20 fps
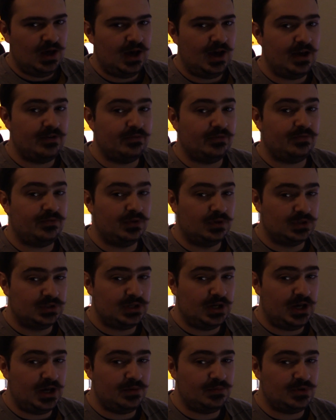I have a
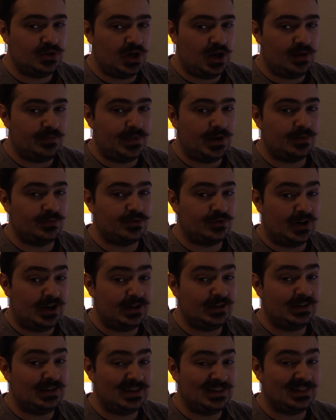full-time job that I'm
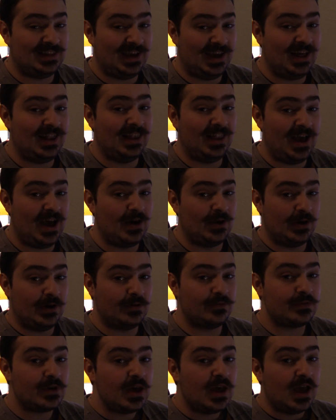trying to get the hell out
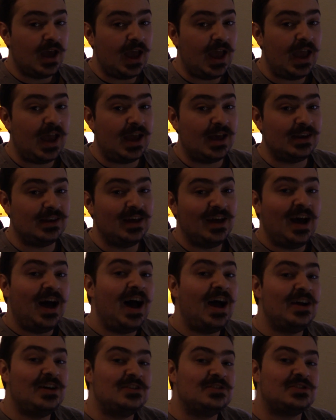of, and
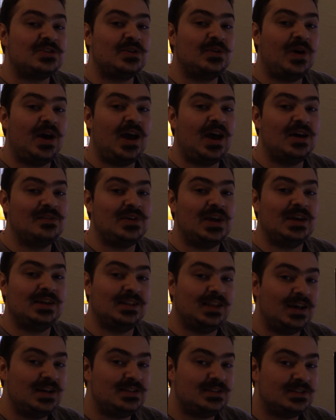I also have a
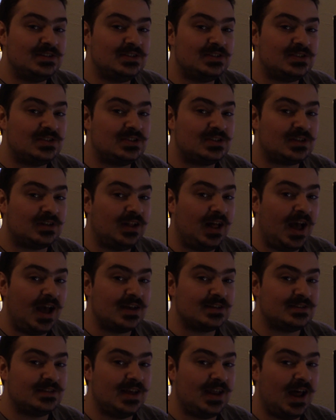license
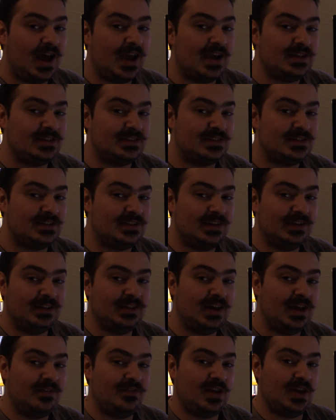class that I still
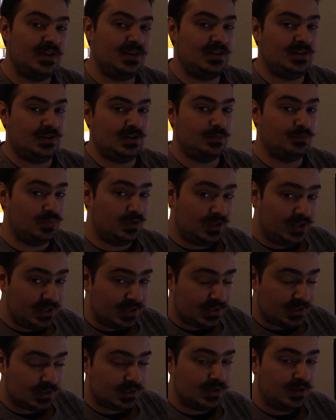have yet to
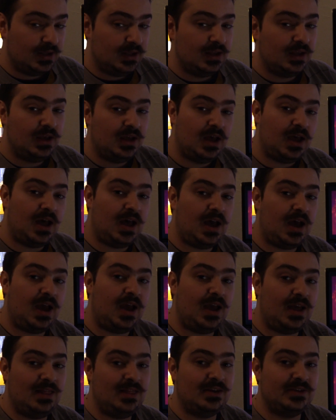complete.
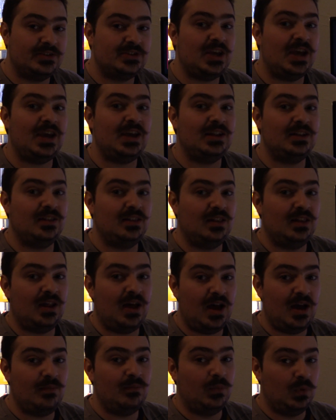There's a
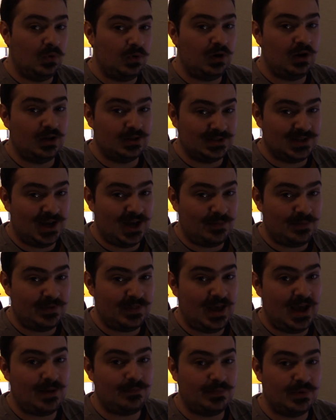lot more on top of
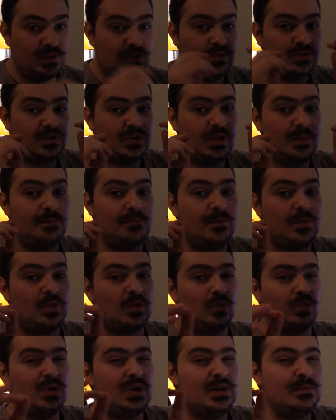that, but those are the
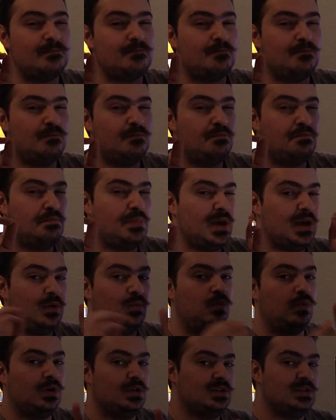three big
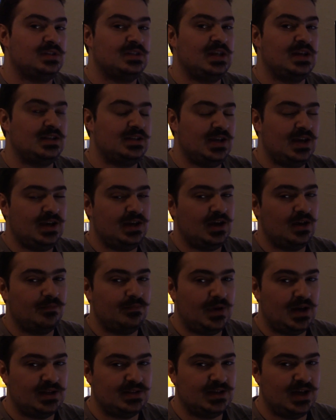ones that take up
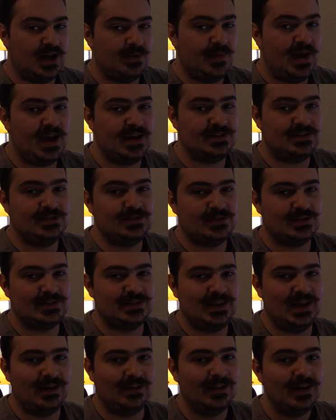my time. As you can
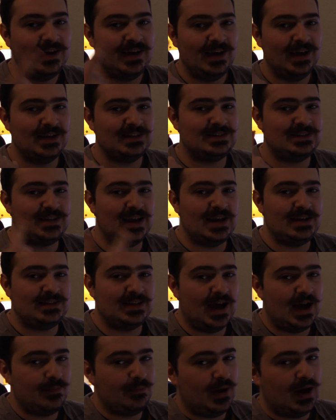tell, it's
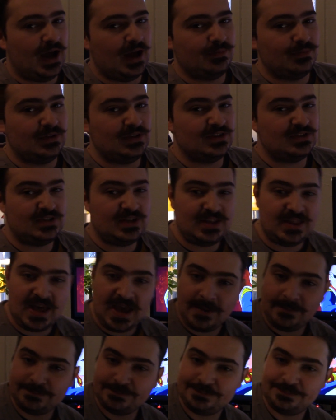daytime behind me. You see
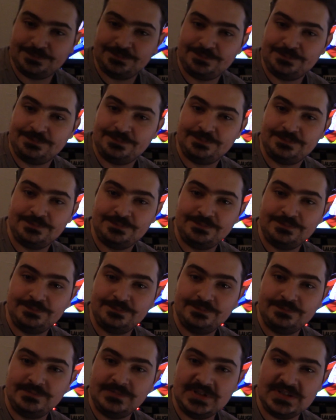that?
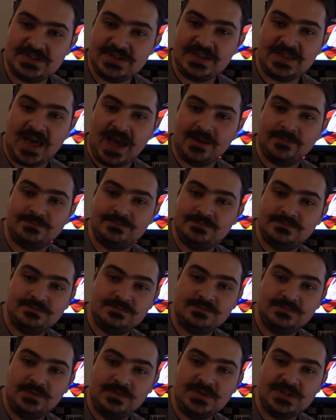You see that?
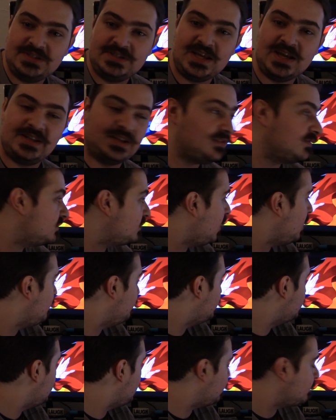It's daytime. Sorry,
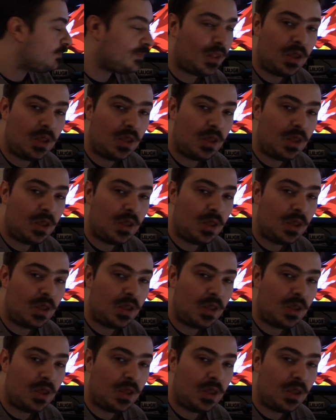Vegeta.